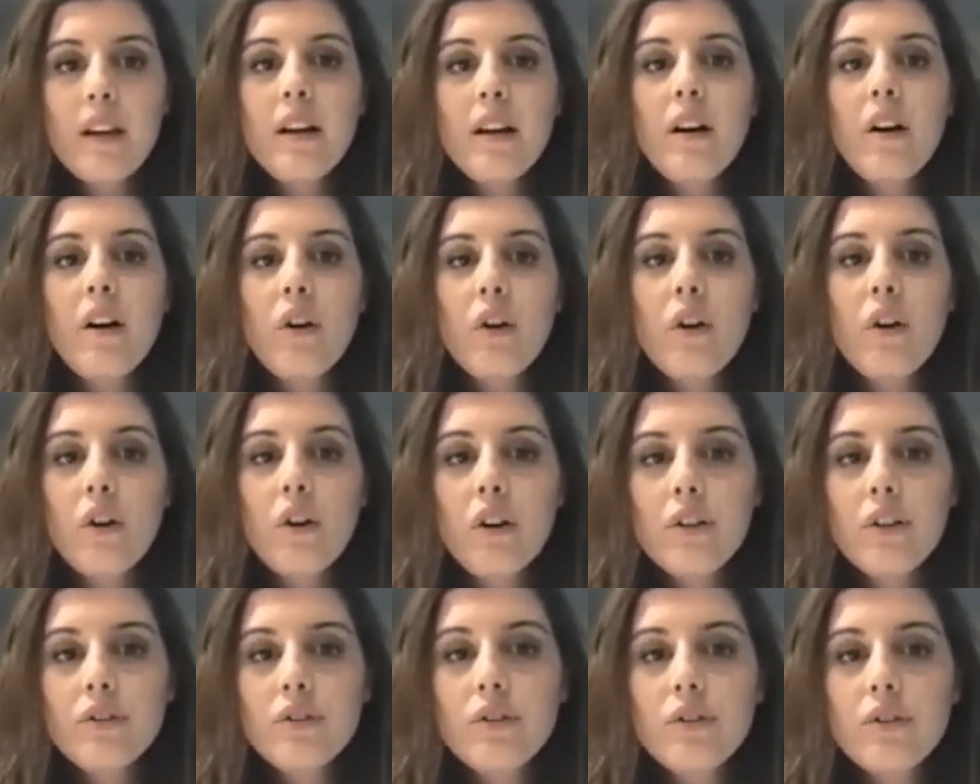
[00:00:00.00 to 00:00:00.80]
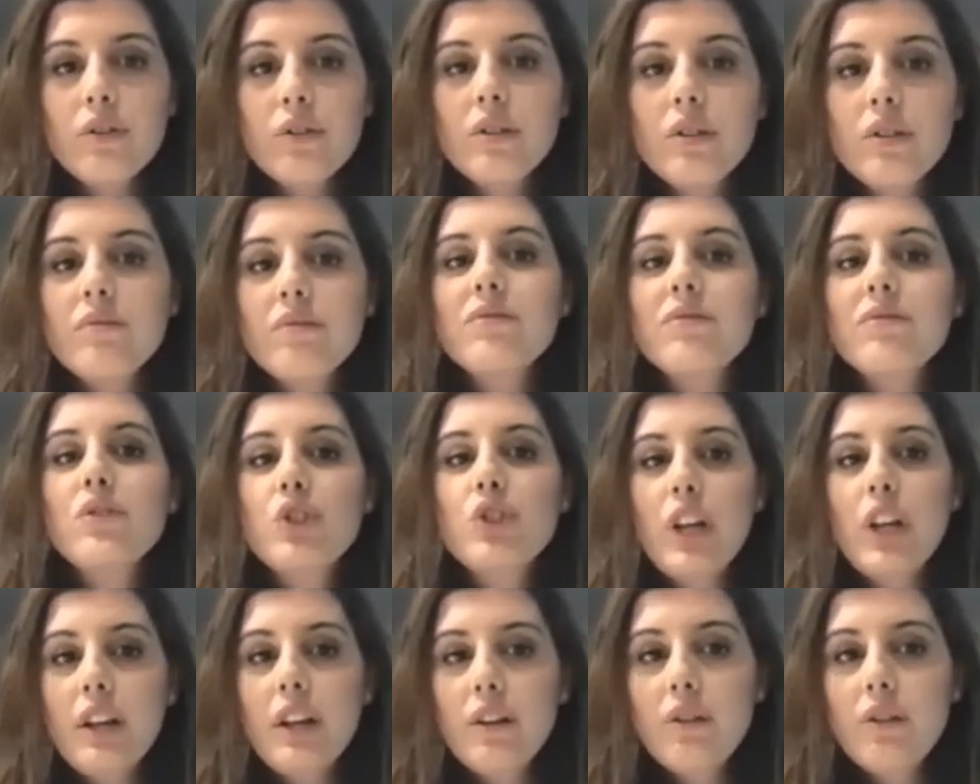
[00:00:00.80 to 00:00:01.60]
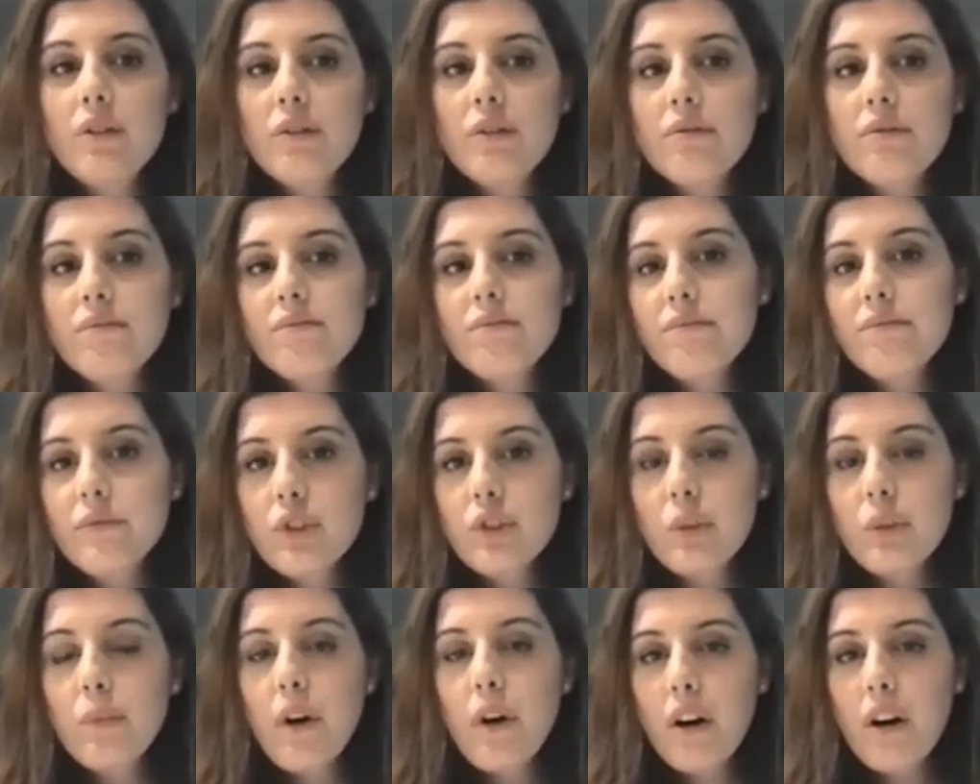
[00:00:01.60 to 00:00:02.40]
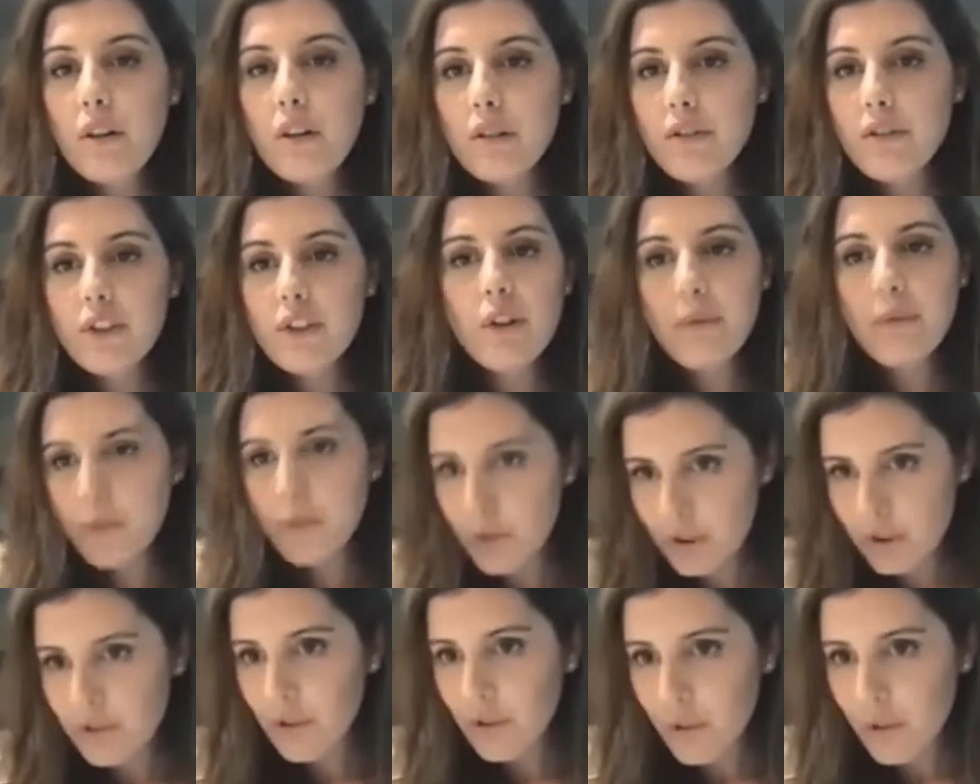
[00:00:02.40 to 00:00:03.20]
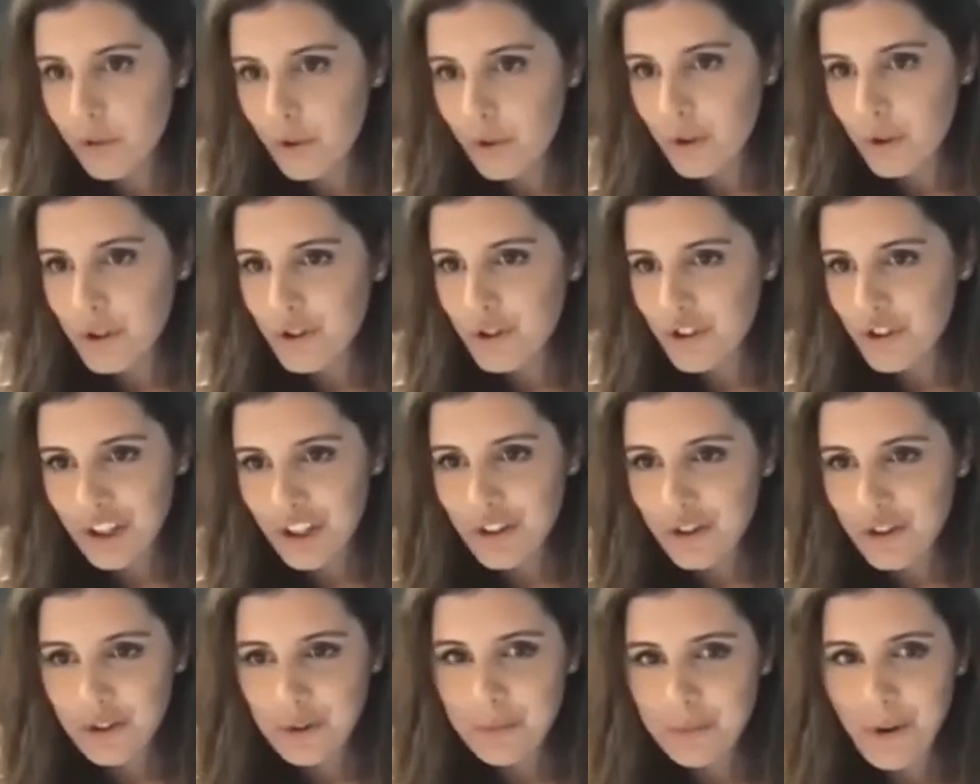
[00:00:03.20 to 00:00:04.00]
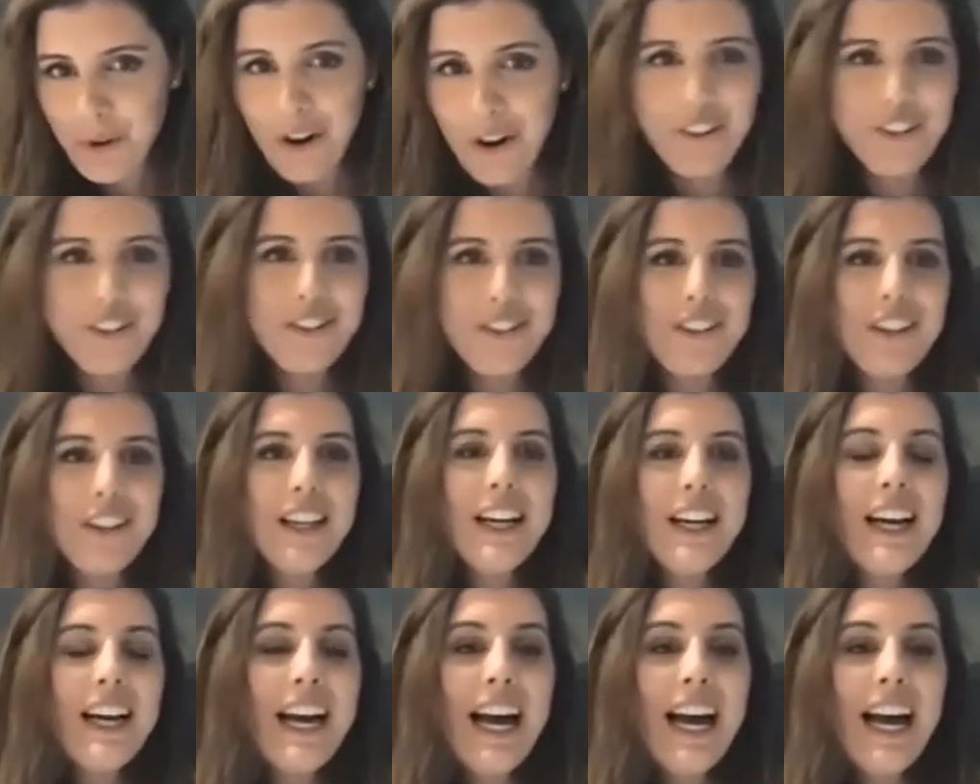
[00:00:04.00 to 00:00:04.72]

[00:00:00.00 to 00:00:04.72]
Or do you check your topography? Of course, check your topography.